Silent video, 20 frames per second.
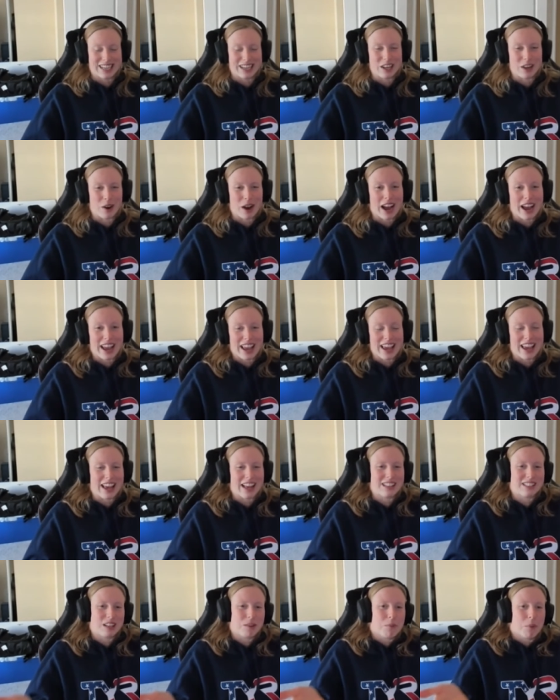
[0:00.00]
you know, I
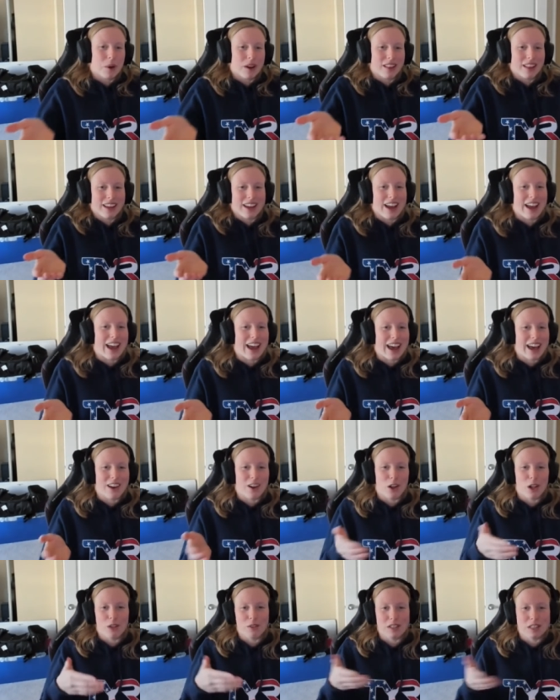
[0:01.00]
at some point like I
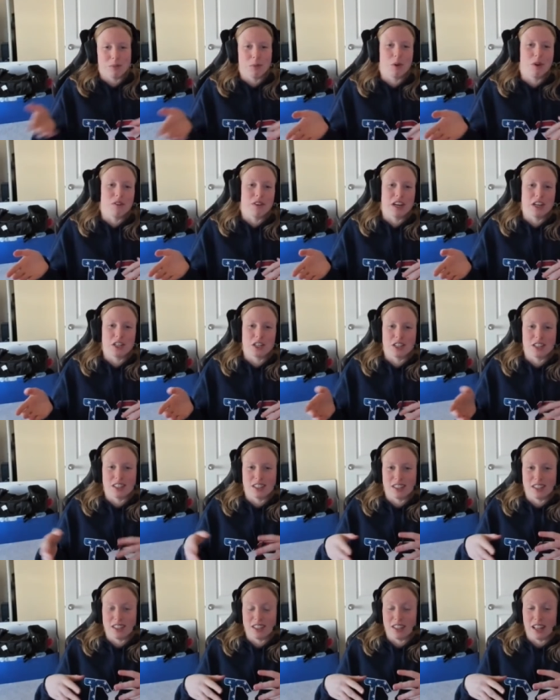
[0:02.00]
had all this motivation
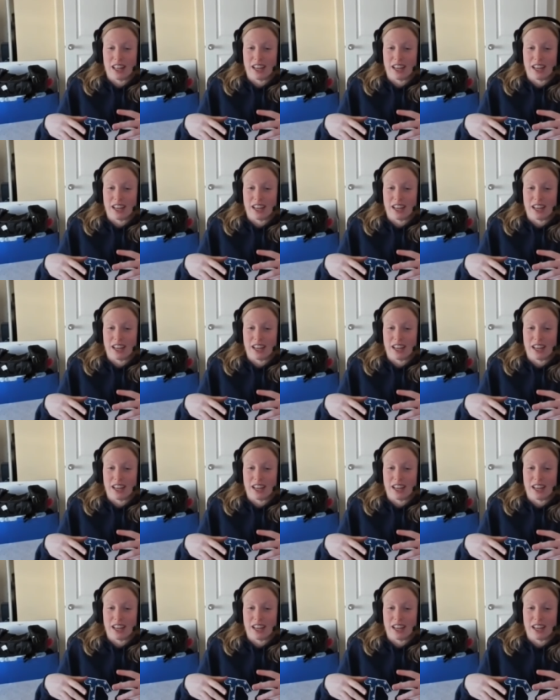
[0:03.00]
to